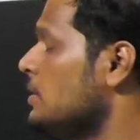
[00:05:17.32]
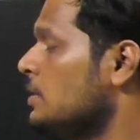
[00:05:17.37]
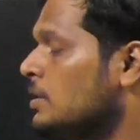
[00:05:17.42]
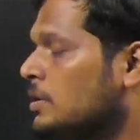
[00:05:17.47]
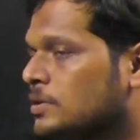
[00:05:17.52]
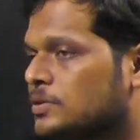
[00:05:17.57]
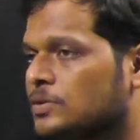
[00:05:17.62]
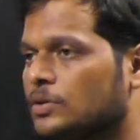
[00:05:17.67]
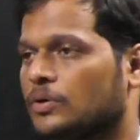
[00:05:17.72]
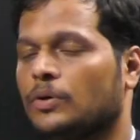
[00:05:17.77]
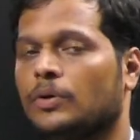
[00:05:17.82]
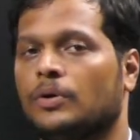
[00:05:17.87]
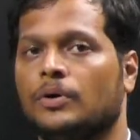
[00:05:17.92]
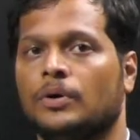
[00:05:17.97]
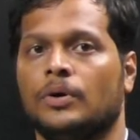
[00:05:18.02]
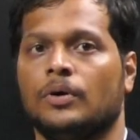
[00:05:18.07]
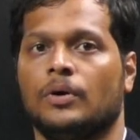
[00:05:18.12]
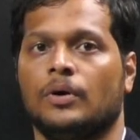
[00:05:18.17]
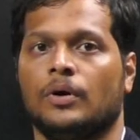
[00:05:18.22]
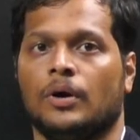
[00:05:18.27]
So
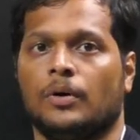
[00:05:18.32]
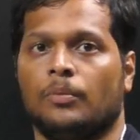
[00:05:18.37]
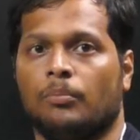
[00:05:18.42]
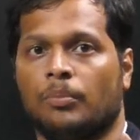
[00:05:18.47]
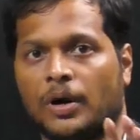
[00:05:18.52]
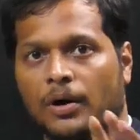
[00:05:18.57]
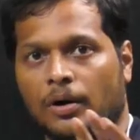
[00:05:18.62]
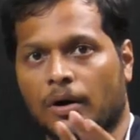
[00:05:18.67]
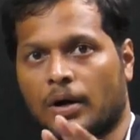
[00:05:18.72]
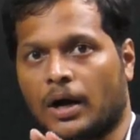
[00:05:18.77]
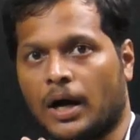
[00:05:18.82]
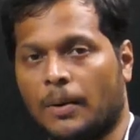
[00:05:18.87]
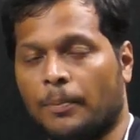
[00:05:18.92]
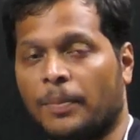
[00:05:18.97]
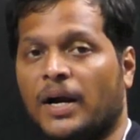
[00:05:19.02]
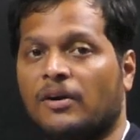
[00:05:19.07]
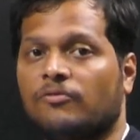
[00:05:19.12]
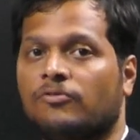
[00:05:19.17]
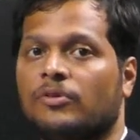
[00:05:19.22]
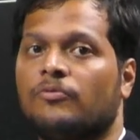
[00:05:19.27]

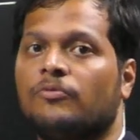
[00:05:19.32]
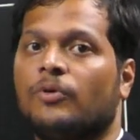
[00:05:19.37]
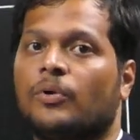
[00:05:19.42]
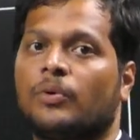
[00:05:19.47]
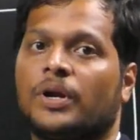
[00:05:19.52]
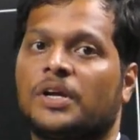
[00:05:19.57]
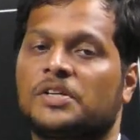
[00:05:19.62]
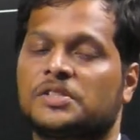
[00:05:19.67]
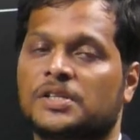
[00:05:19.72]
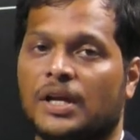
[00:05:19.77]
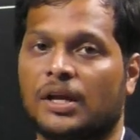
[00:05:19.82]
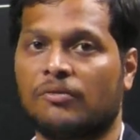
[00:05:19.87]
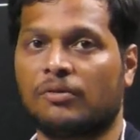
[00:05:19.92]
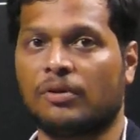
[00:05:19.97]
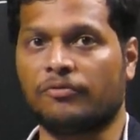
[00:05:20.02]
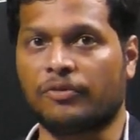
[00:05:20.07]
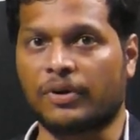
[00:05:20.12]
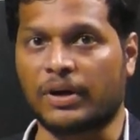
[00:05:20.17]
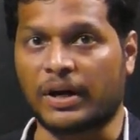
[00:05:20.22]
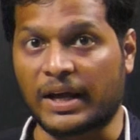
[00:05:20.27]
apart from foundation, even
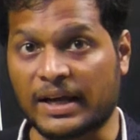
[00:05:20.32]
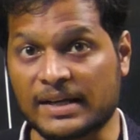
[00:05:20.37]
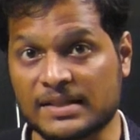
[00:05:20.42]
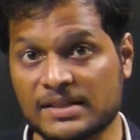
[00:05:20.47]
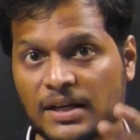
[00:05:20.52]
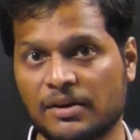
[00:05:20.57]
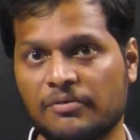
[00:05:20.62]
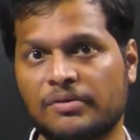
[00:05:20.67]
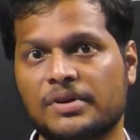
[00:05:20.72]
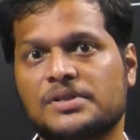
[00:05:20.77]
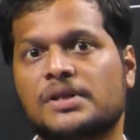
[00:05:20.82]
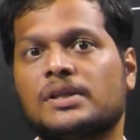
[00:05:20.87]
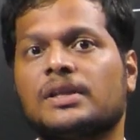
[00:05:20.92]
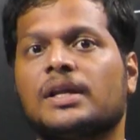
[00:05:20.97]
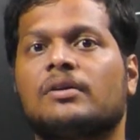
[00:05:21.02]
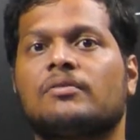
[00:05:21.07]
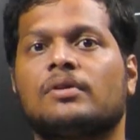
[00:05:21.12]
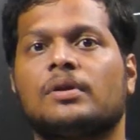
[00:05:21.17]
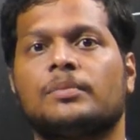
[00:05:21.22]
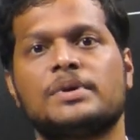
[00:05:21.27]
for excavation
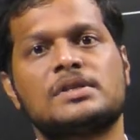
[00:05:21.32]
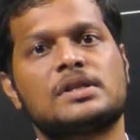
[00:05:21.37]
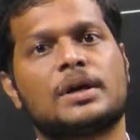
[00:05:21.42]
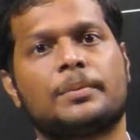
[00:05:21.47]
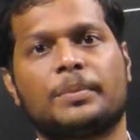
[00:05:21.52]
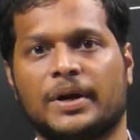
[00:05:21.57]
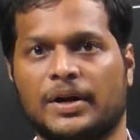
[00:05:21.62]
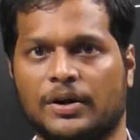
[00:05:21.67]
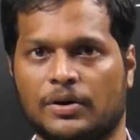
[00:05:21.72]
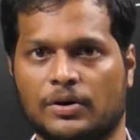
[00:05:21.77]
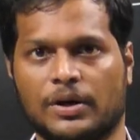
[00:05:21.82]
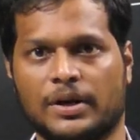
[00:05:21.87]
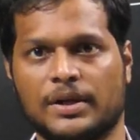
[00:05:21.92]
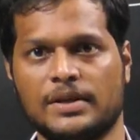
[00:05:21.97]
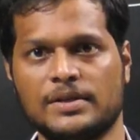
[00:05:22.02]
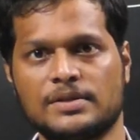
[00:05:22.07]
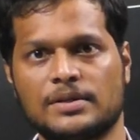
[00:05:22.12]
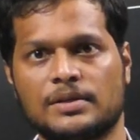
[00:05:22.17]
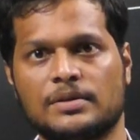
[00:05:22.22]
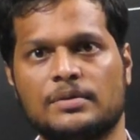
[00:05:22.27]
there will be separate
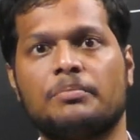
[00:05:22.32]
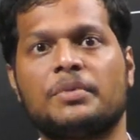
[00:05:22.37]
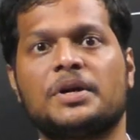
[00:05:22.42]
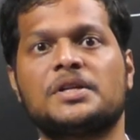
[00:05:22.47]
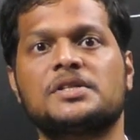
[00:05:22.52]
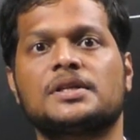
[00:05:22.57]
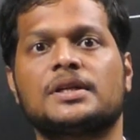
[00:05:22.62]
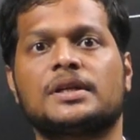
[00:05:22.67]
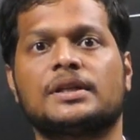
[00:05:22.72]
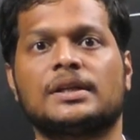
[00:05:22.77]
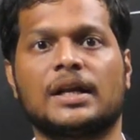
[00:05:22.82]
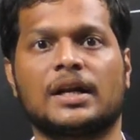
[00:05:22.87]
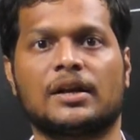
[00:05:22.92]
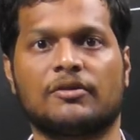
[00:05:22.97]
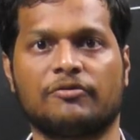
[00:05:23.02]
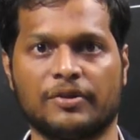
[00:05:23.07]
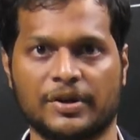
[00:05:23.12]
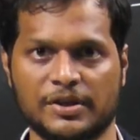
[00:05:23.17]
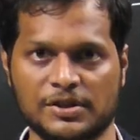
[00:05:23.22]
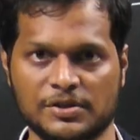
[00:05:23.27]
drawings mentioning the
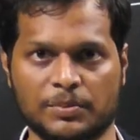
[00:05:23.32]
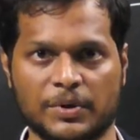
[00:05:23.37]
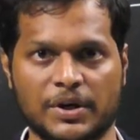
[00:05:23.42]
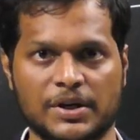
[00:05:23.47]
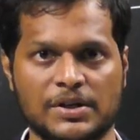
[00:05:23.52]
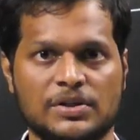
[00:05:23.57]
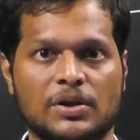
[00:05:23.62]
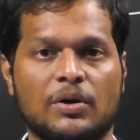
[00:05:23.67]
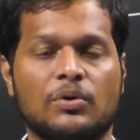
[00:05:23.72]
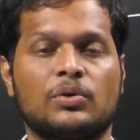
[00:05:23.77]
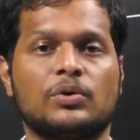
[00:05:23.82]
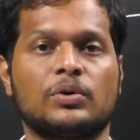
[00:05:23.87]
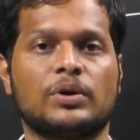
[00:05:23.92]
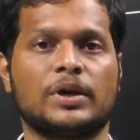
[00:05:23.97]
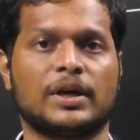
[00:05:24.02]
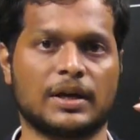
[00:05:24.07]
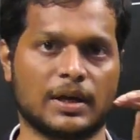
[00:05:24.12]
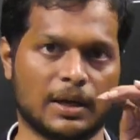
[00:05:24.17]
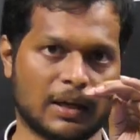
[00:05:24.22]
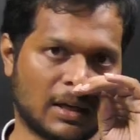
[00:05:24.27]
reference points, how
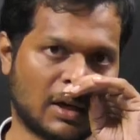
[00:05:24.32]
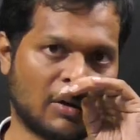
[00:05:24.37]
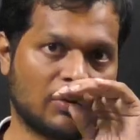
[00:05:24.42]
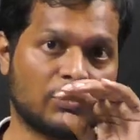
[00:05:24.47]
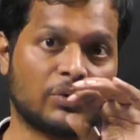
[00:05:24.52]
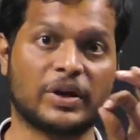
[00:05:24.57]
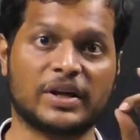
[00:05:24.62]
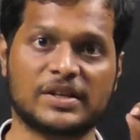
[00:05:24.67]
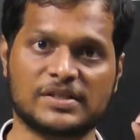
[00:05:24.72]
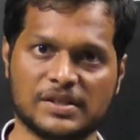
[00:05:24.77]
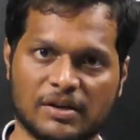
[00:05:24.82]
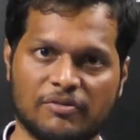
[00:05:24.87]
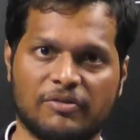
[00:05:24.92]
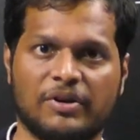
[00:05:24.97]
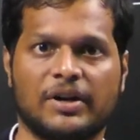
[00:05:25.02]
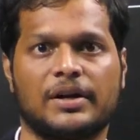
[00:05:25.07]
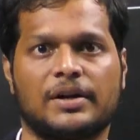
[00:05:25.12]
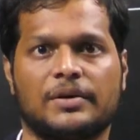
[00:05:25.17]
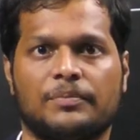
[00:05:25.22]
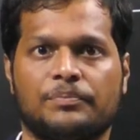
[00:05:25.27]
to
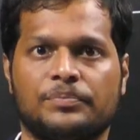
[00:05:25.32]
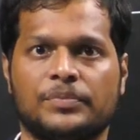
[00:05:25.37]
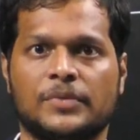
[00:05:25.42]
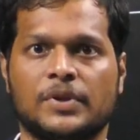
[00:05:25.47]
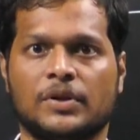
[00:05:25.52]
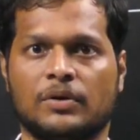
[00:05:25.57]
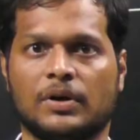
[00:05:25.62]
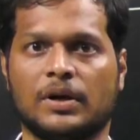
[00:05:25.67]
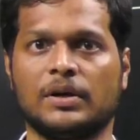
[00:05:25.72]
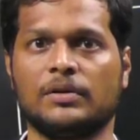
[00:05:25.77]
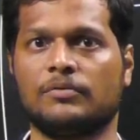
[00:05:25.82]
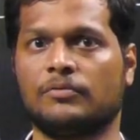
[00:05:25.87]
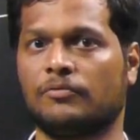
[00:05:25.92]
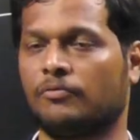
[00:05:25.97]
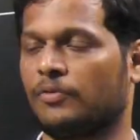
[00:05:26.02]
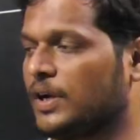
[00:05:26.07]
excavate, okay. For